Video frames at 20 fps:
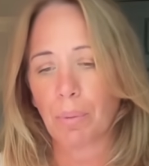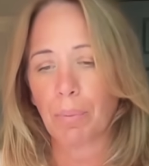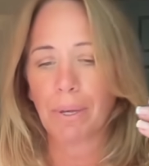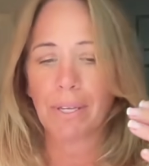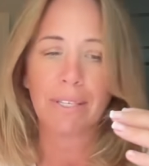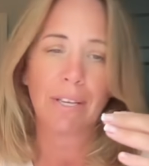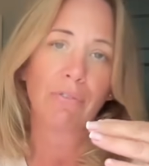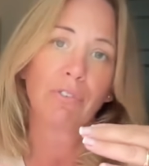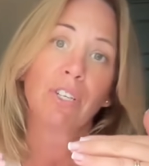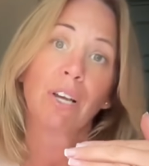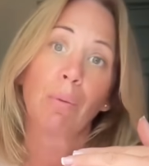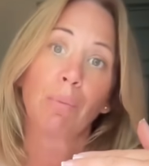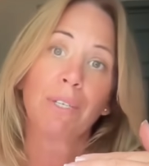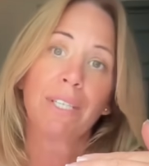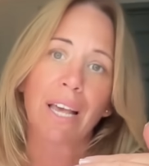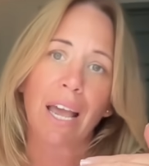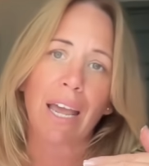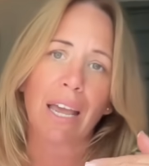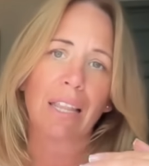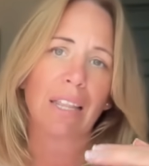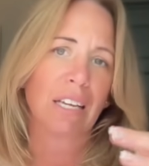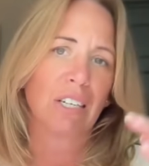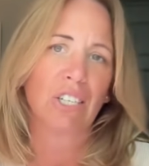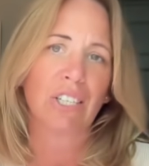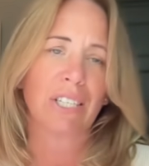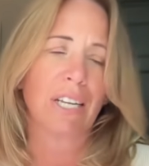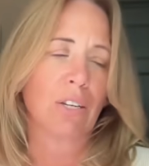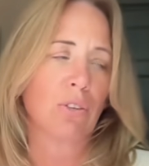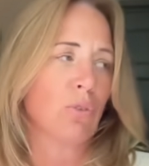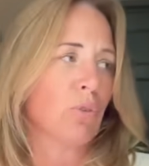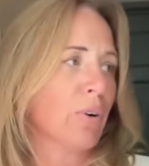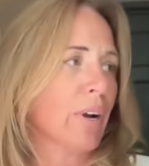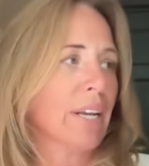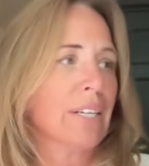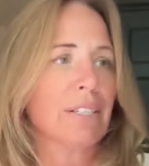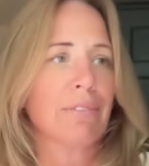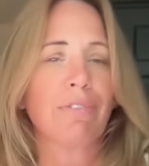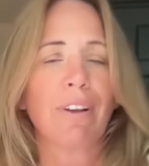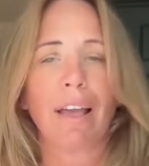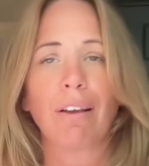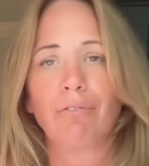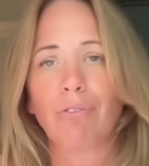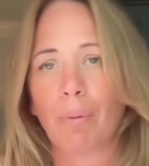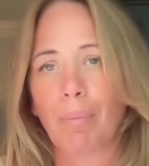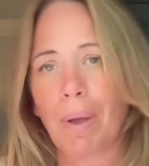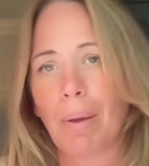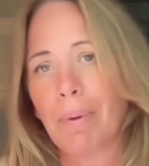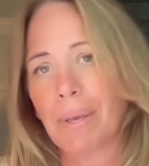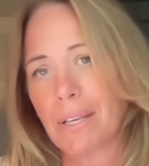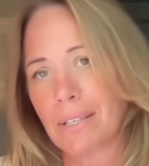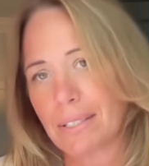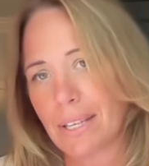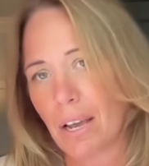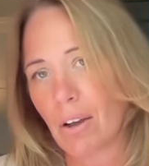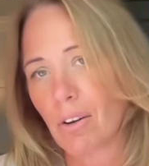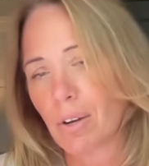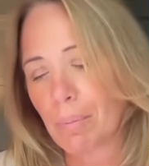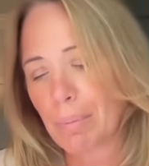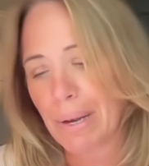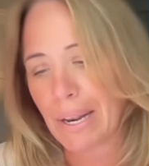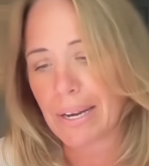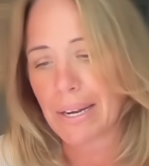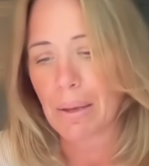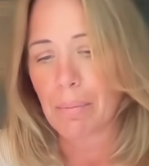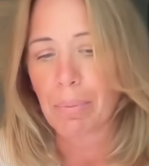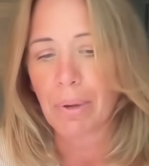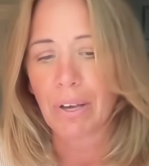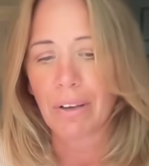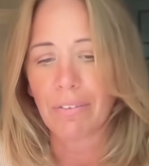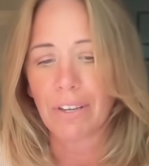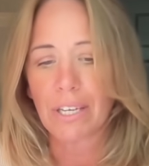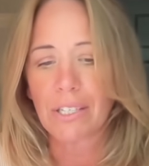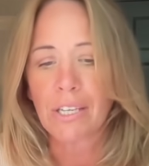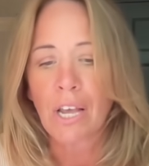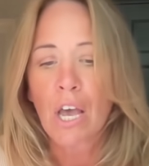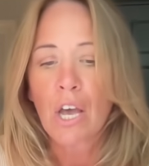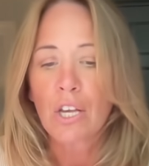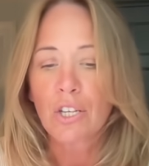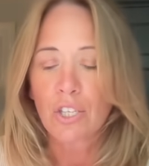Because every time we say it, they just ignore it and deflect from it because they are completely impervious.